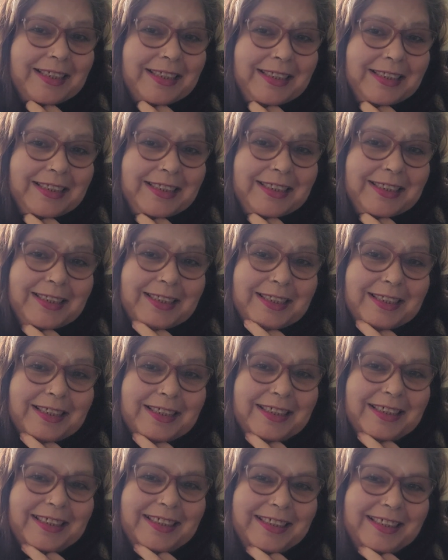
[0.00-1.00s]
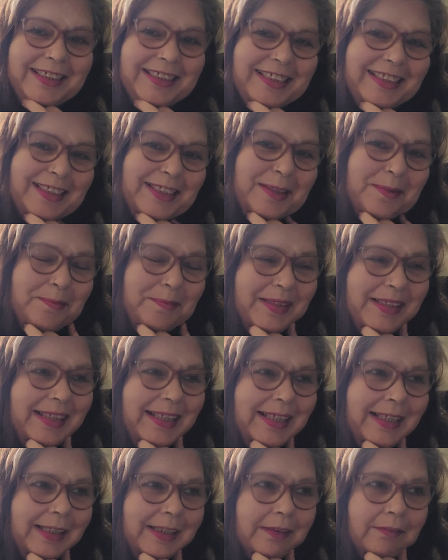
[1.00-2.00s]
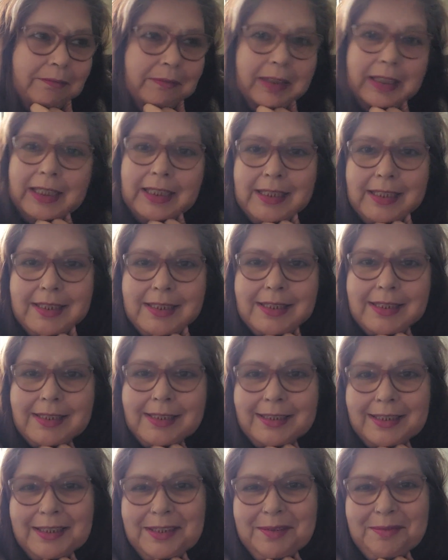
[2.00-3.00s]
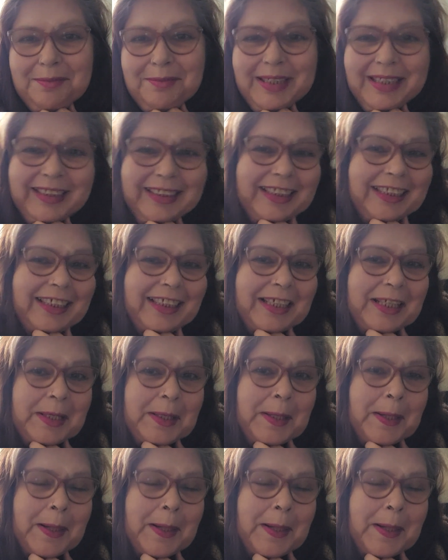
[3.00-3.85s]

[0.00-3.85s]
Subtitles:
and this an insomniac that can't stay awake.